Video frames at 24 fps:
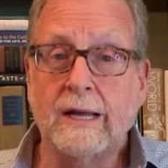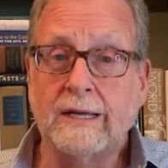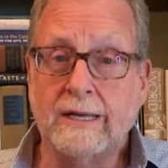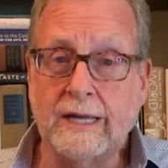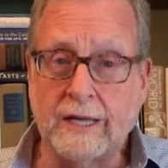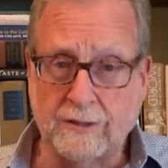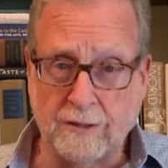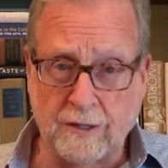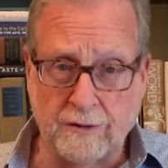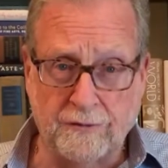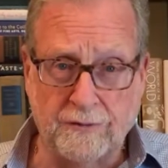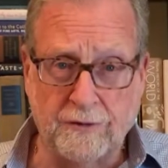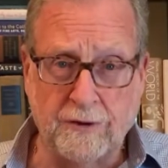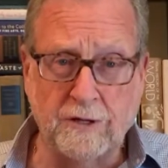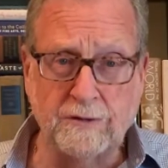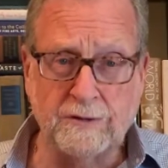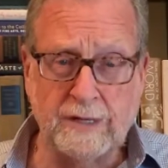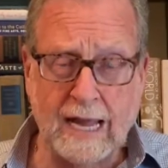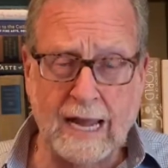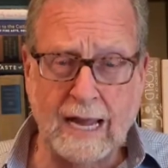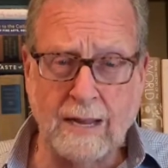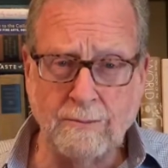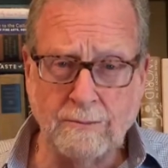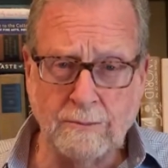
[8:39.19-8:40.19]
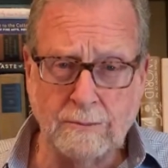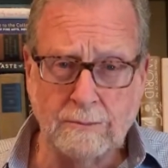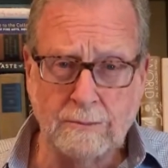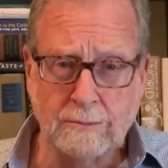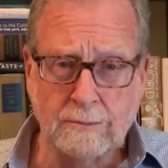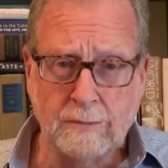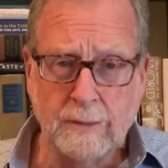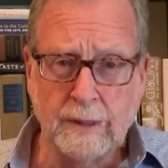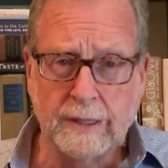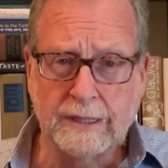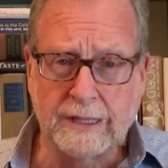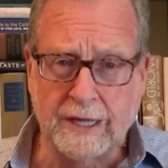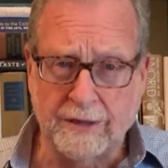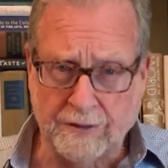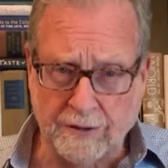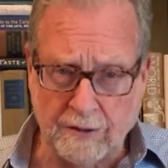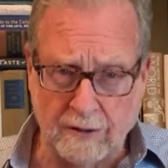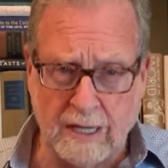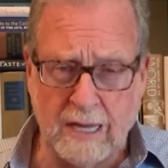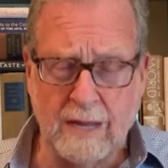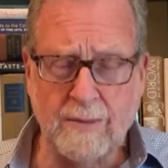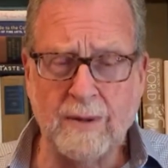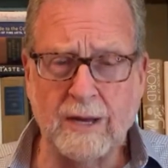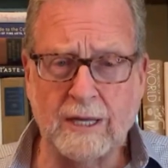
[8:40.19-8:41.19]
Get their full name, get
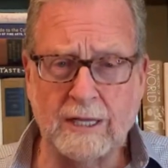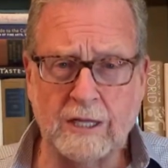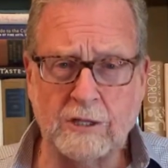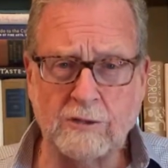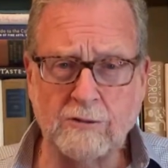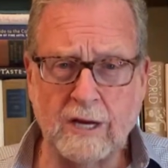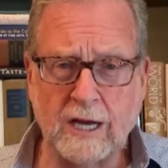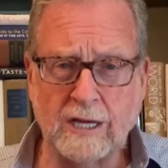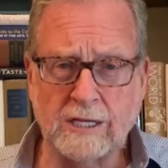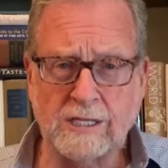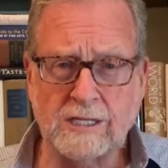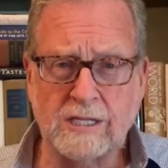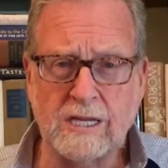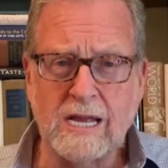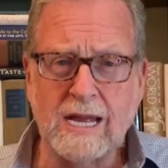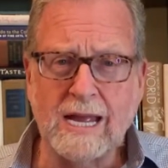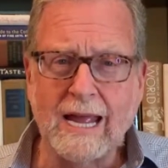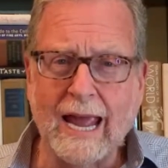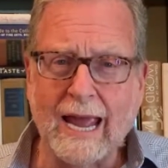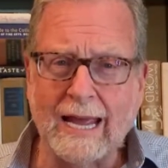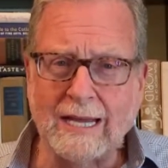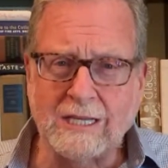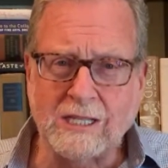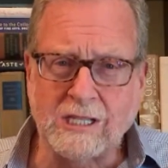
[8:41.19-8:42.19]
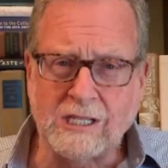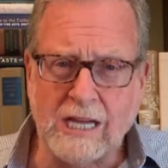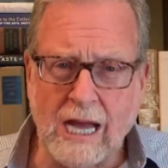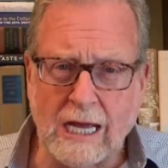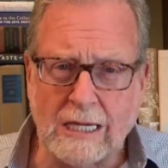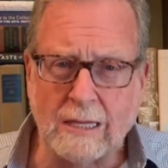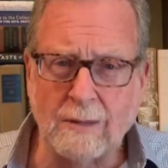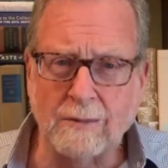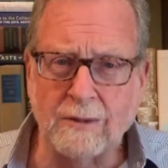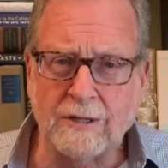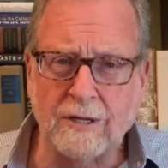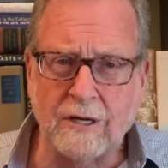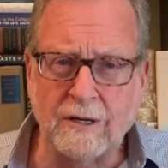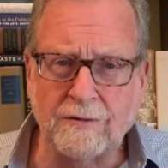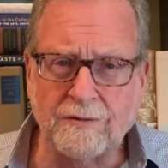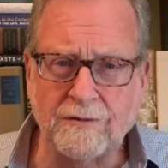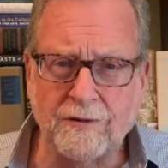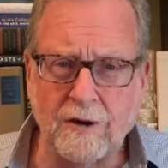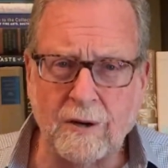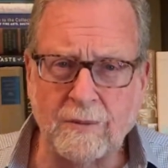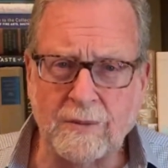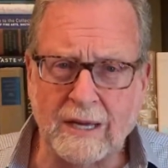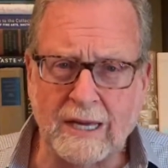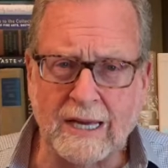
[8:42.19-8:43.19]
their email address, and send them a
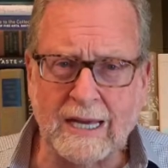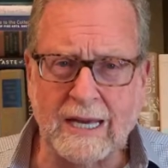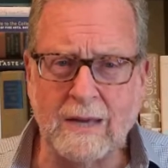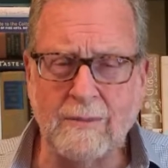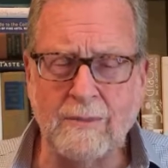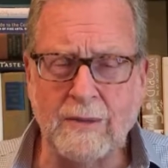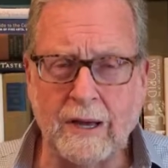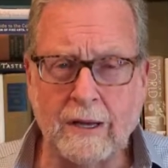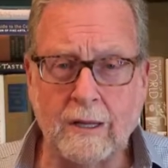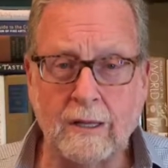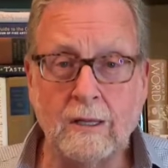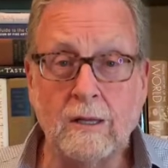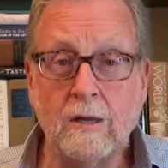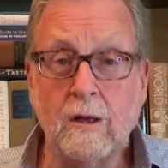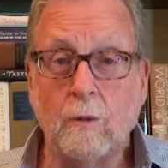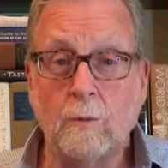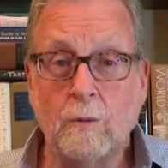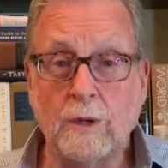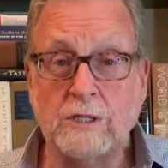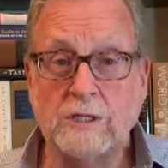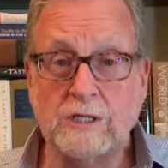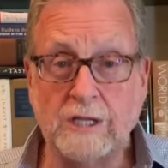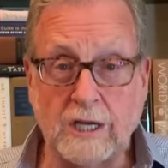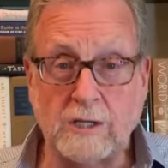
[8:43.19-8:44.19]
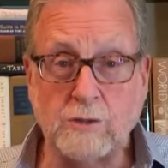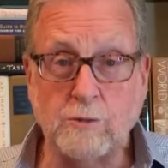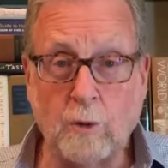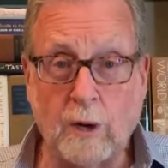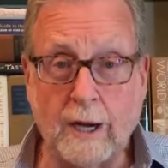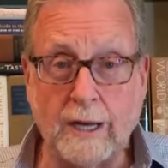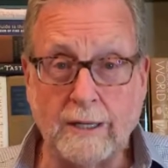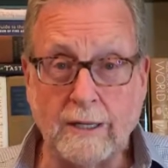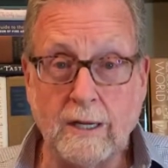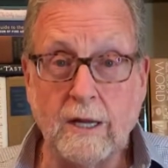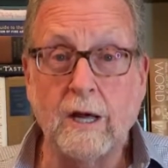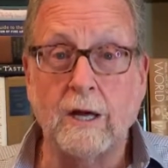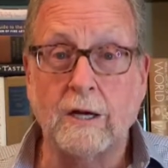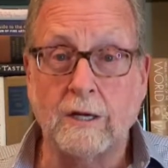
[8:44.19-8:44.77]
confirming email, which does what?